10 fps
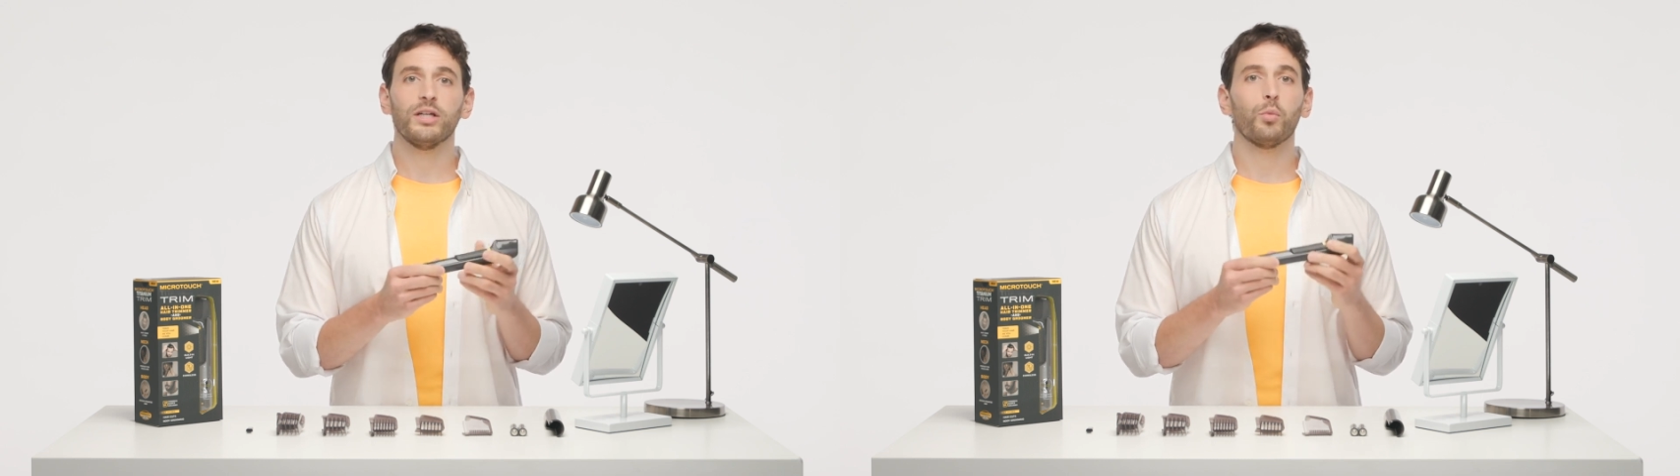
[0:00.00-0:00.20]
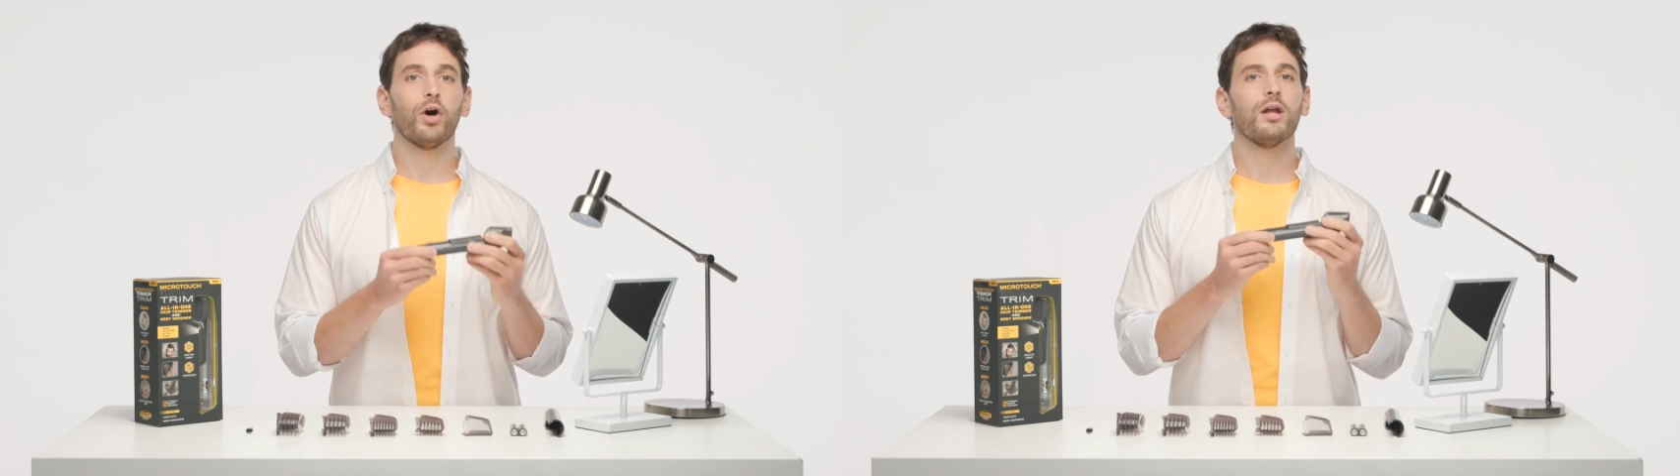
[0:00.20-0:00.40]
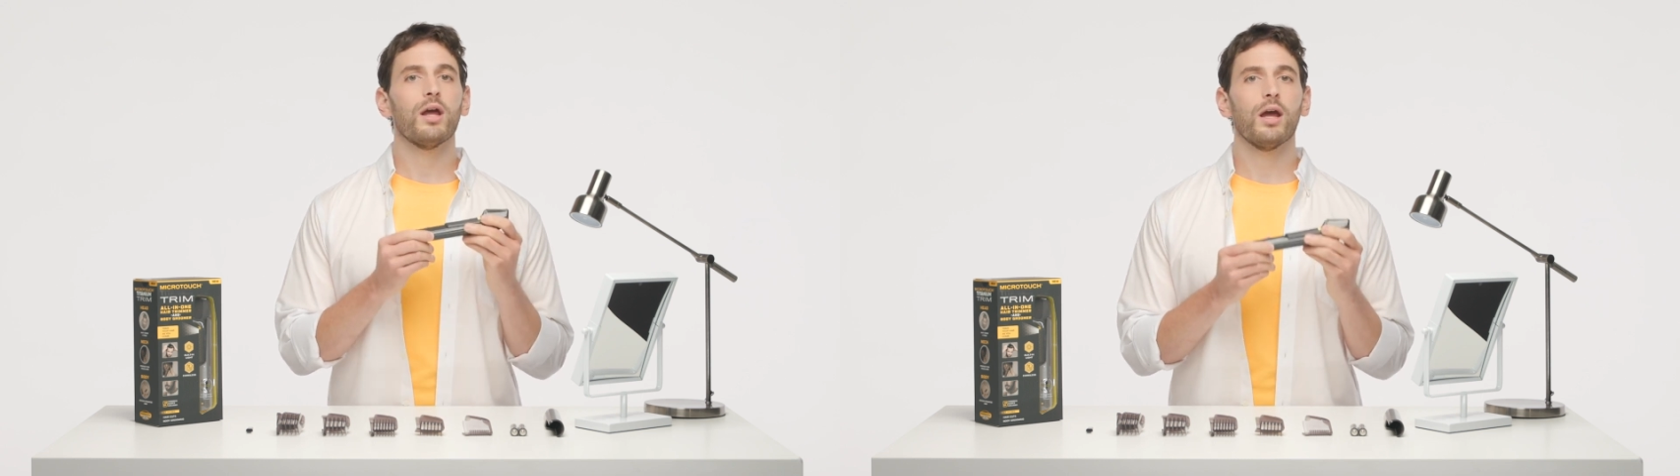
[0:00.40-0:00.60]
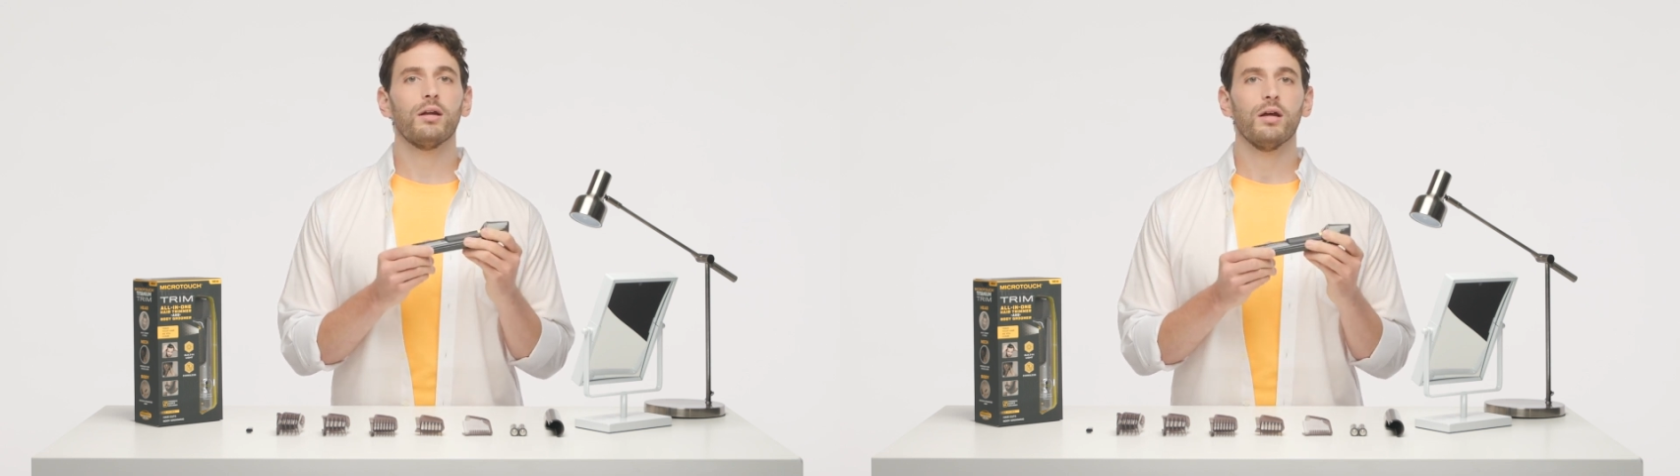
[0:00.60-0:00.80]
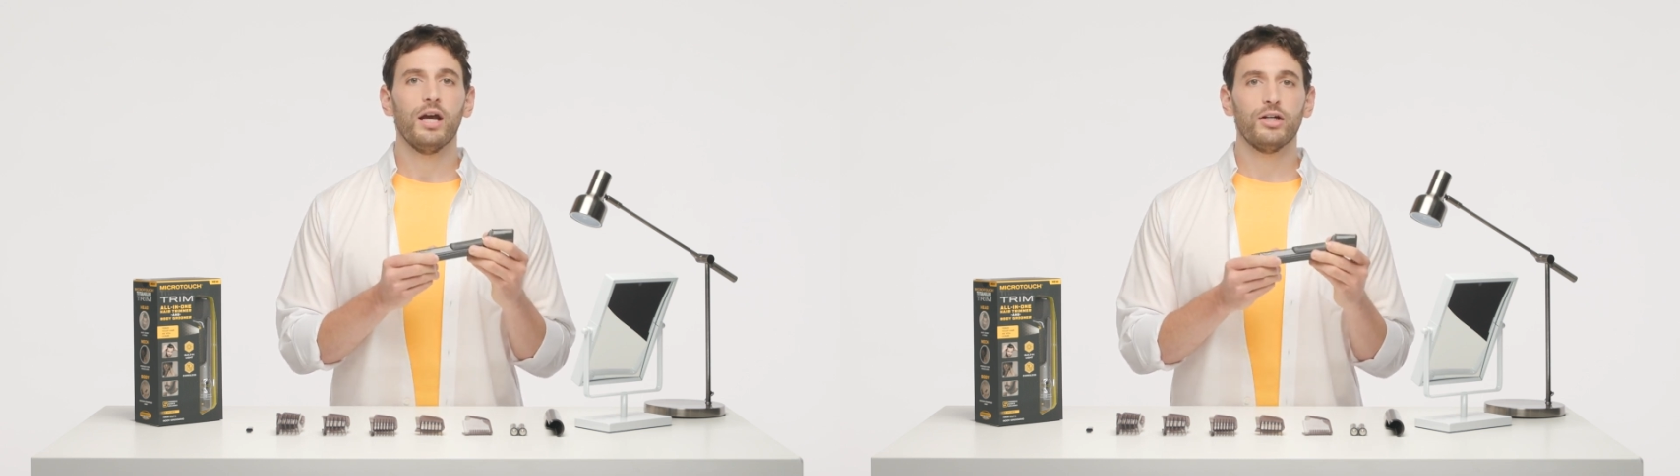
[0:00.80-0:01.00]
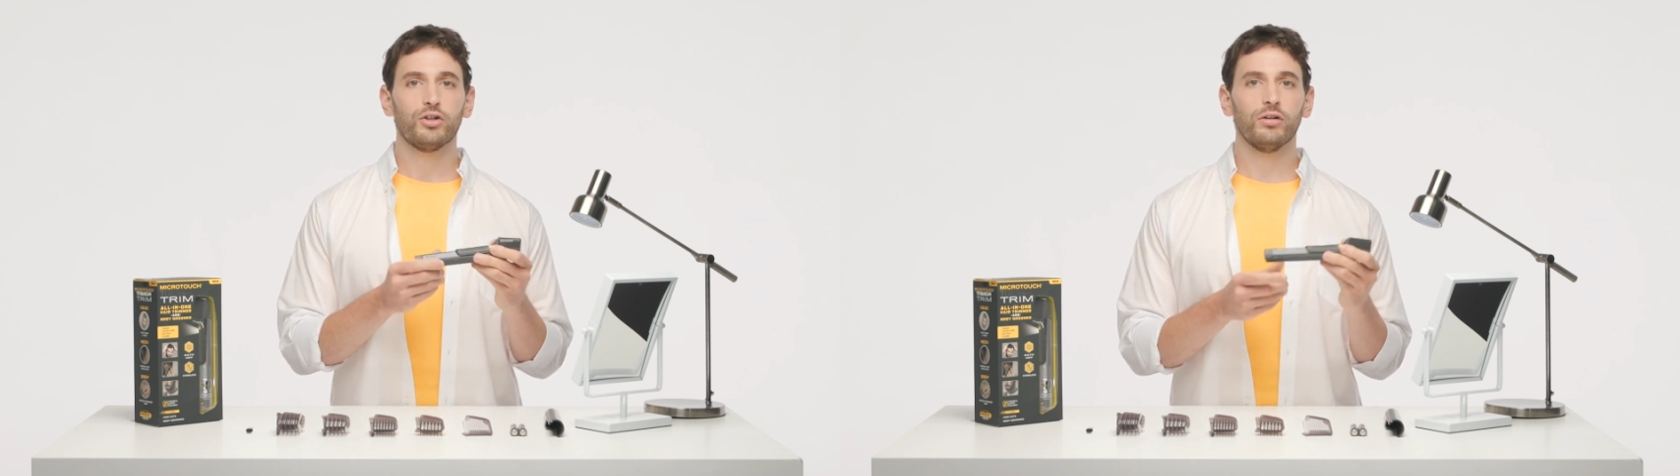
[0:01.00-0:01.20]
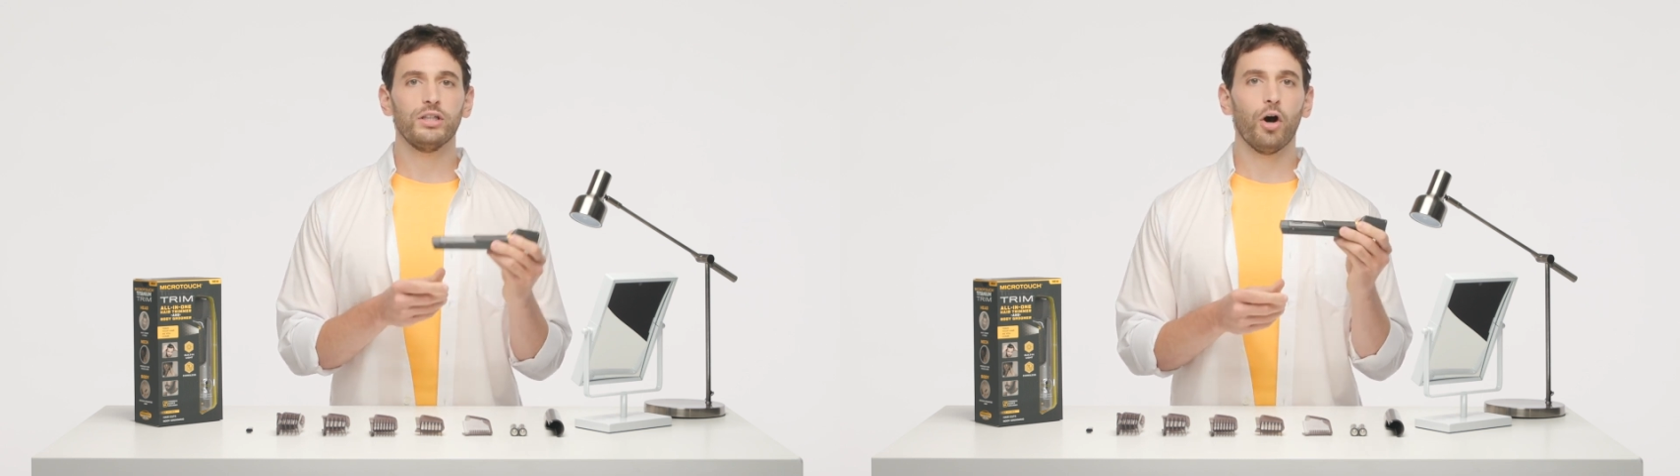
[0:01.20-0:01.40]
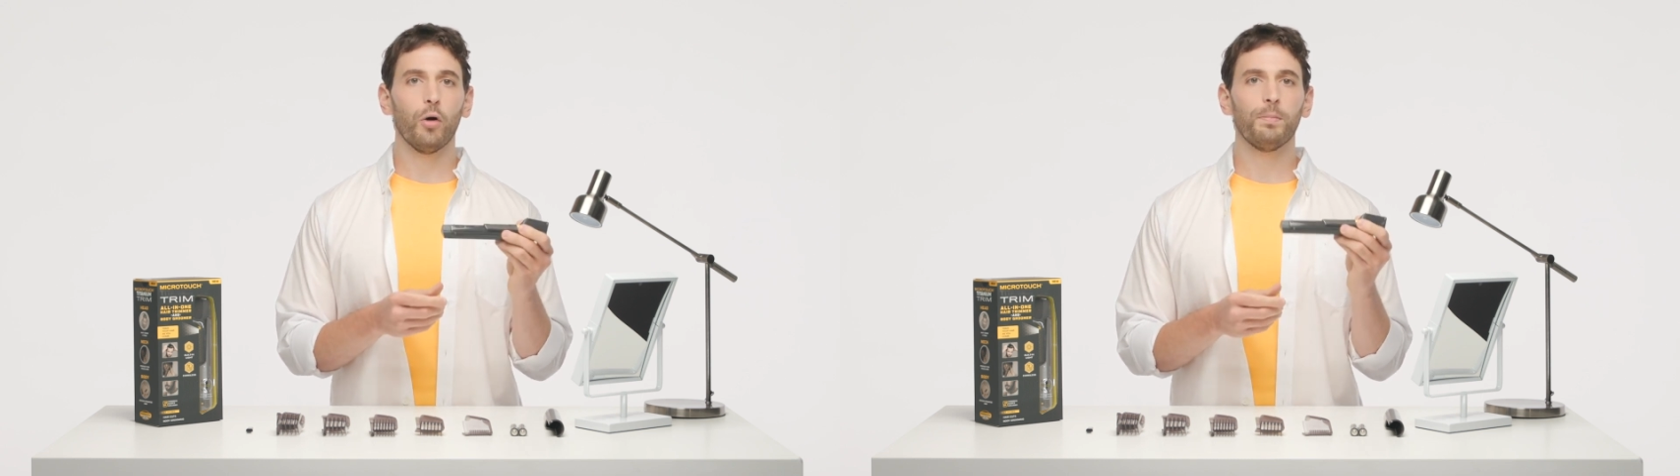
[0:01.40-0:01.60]
in one hand and turn
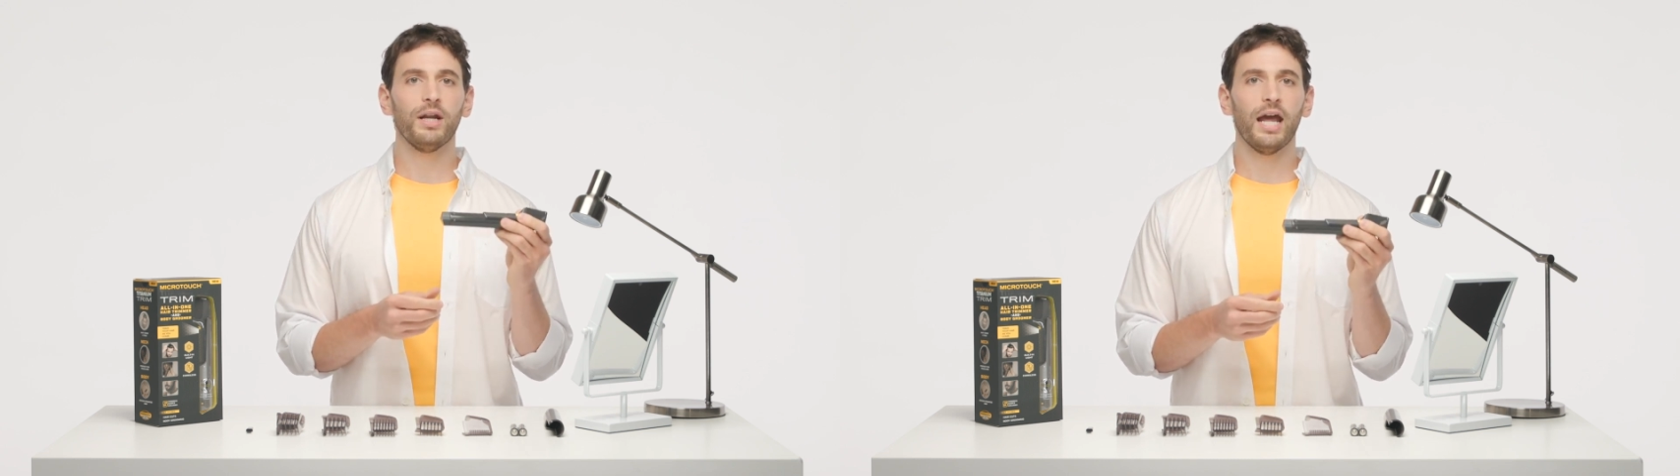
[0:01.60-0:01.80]
the open